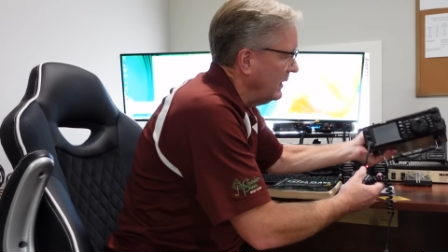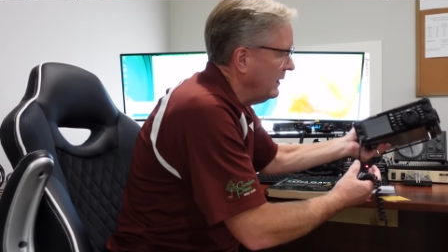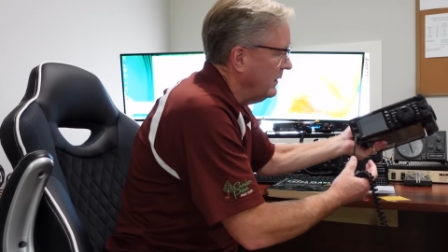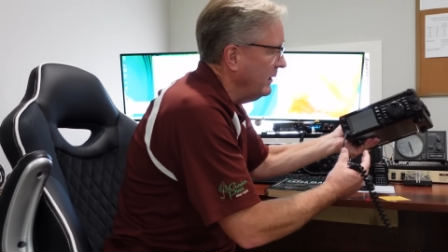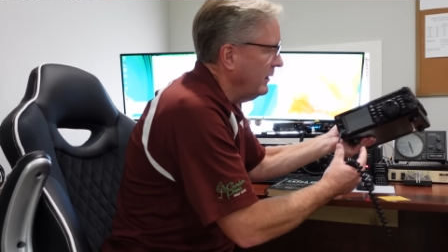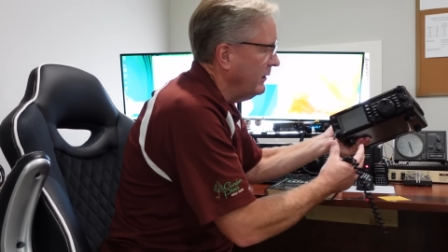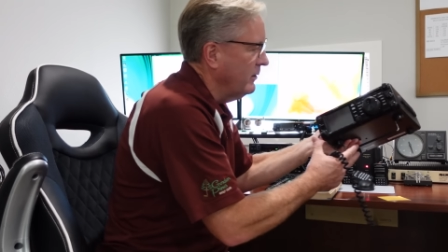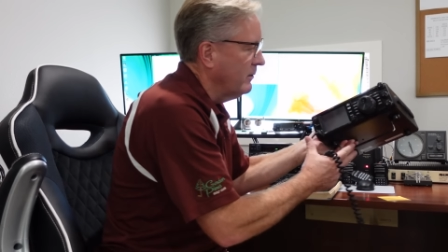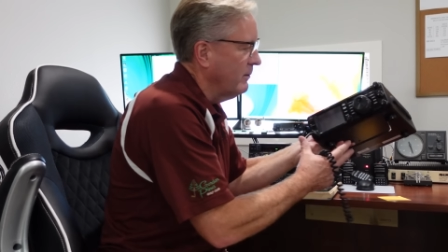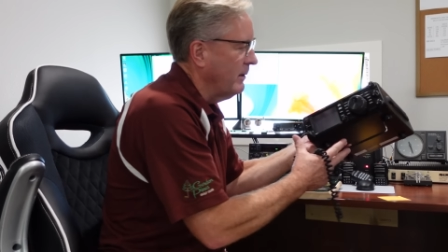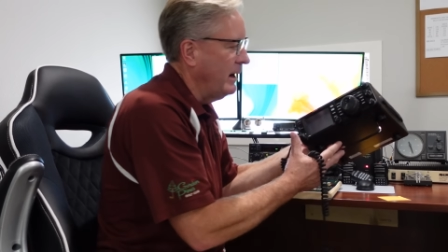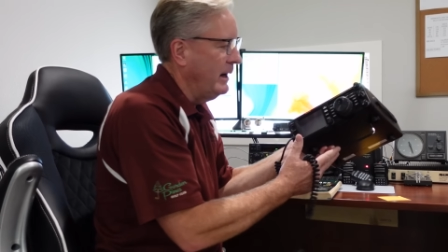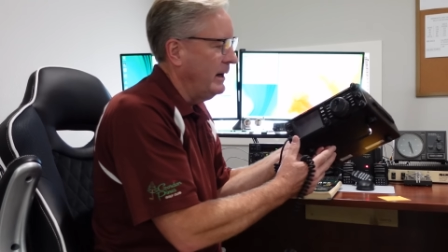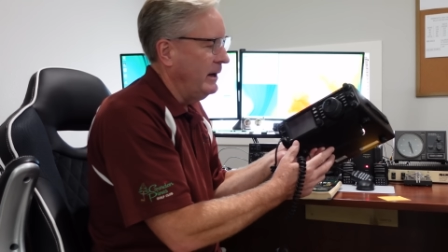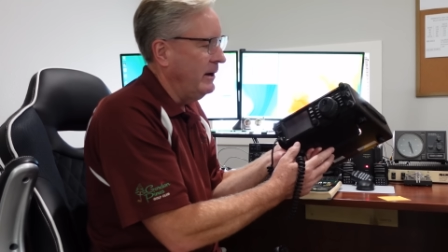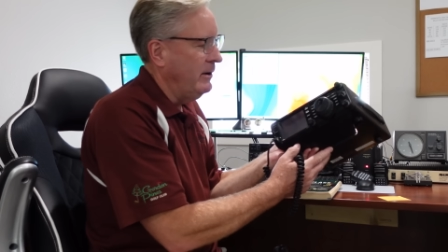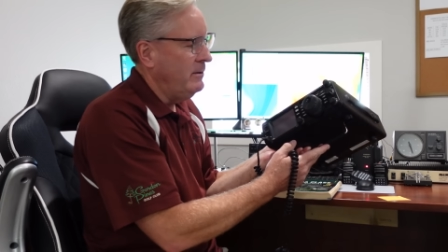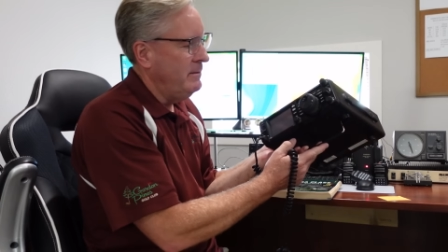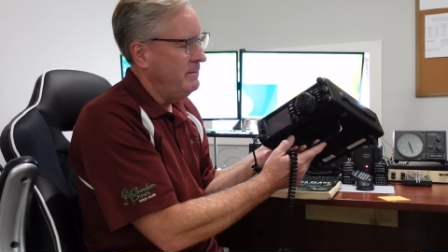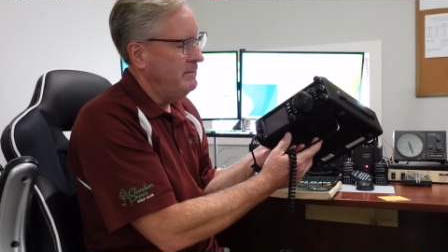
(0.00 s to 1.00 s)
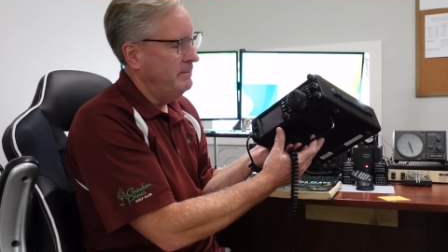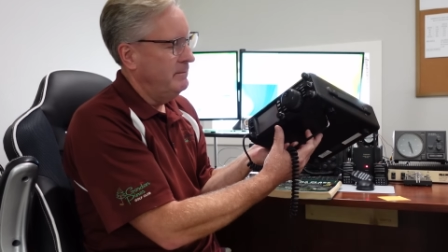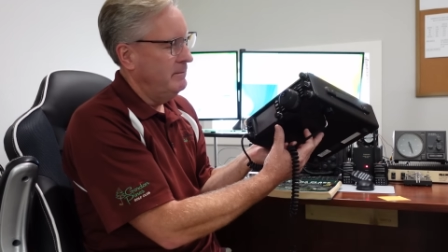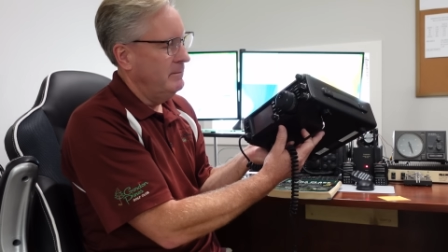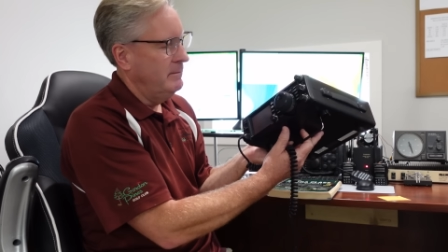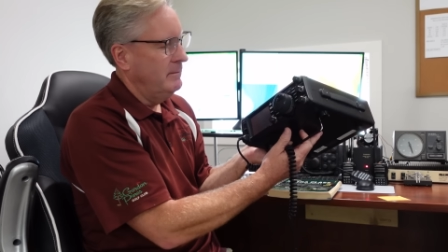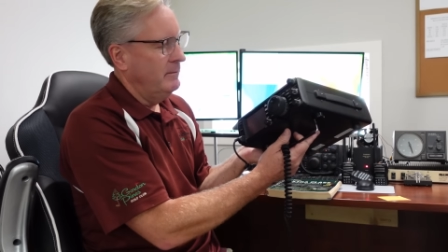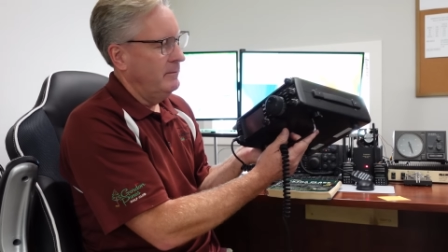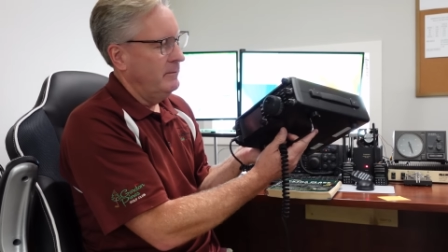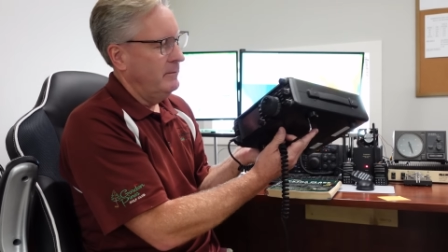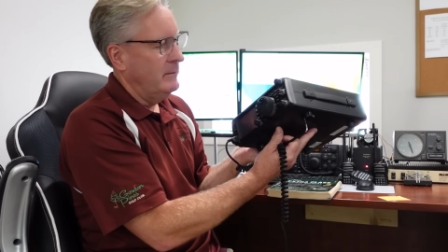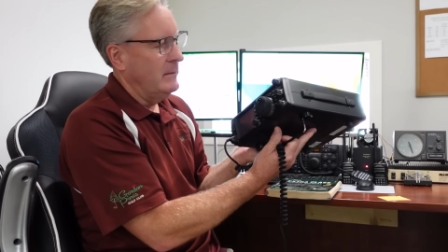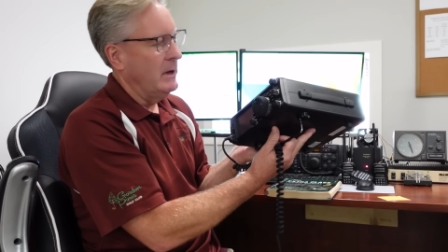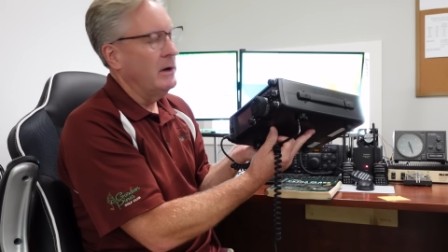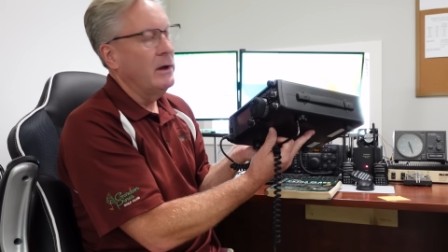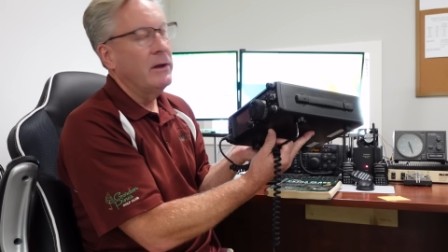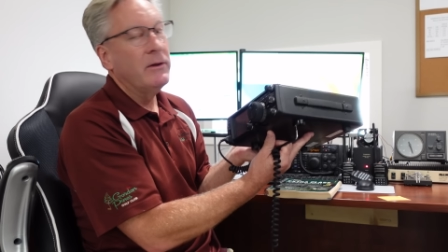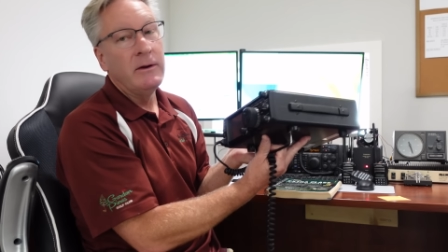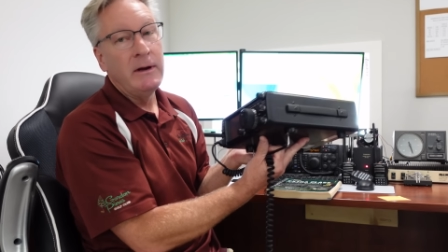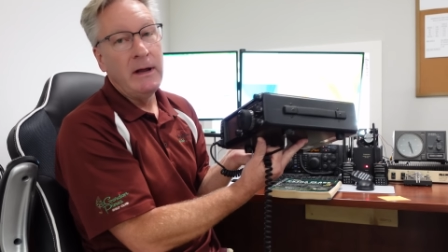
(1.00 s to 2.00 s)
another radio,
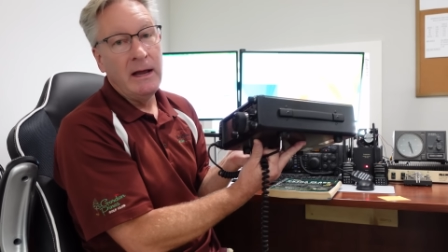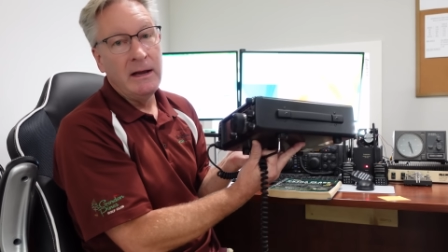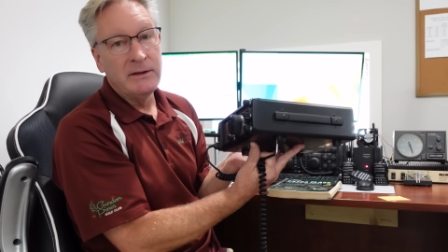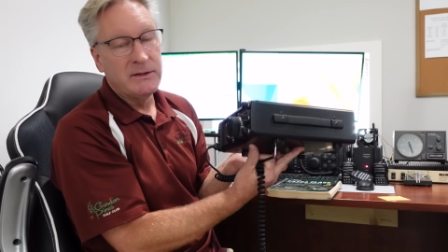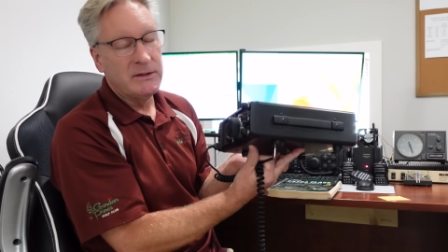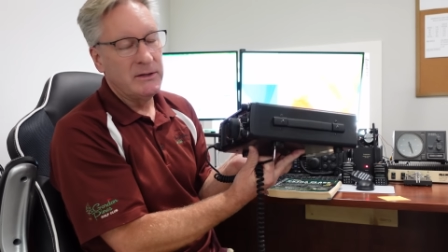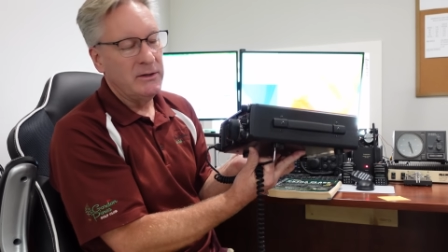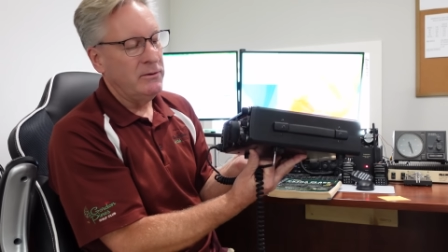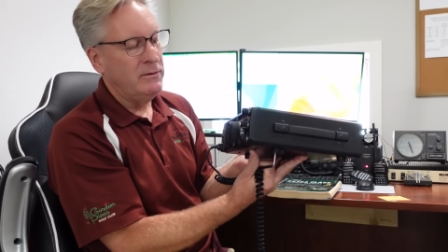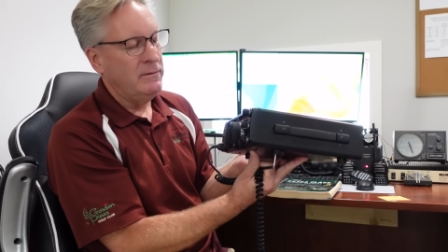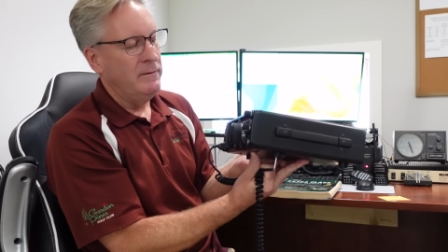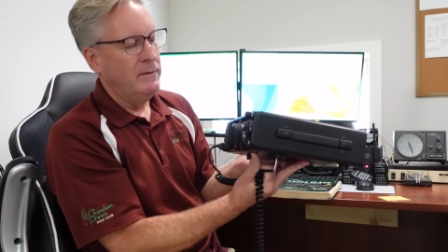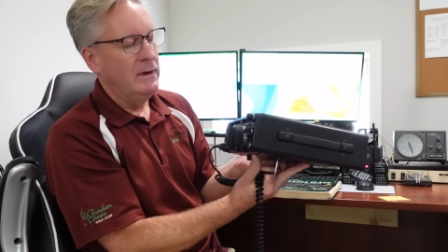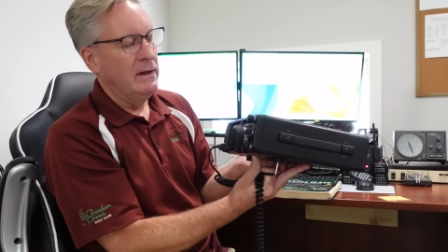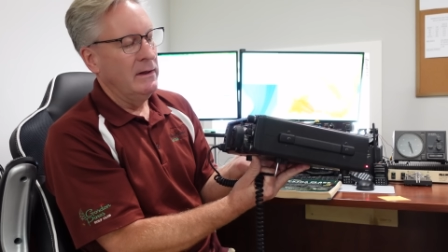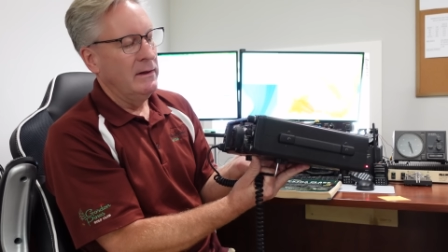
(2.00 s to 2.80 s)
another Yaesu.